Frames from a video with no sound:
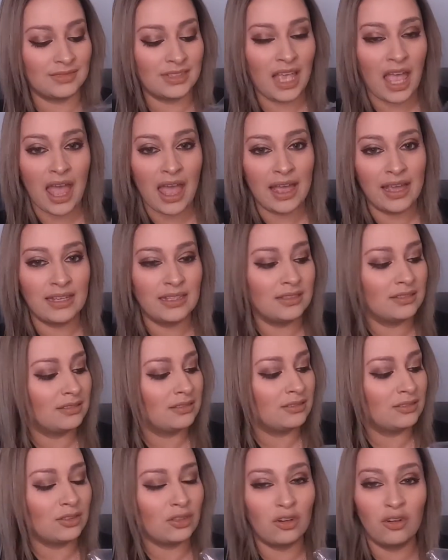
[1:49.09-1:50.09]
Ay,
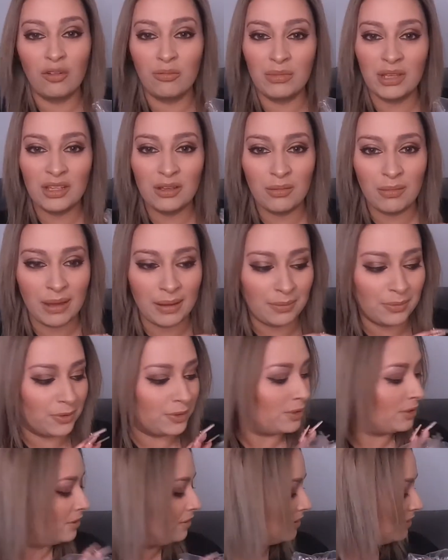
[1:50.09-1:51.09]
pero no medio
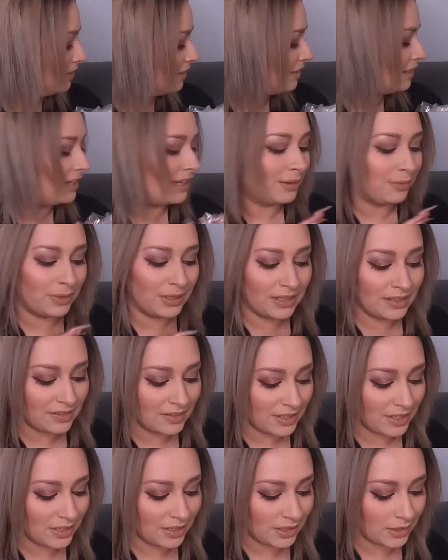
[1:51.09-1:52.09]
mamón. I wanted to
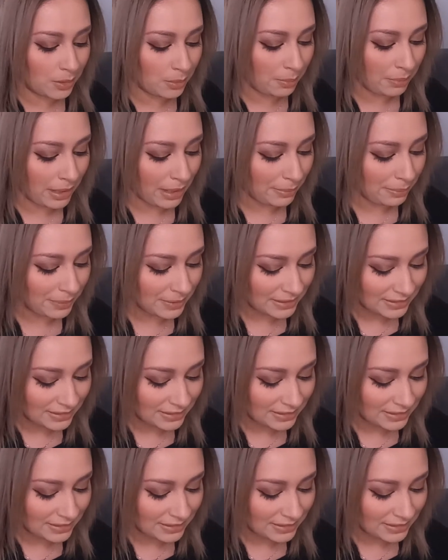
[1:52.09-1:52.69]
hear a little pop.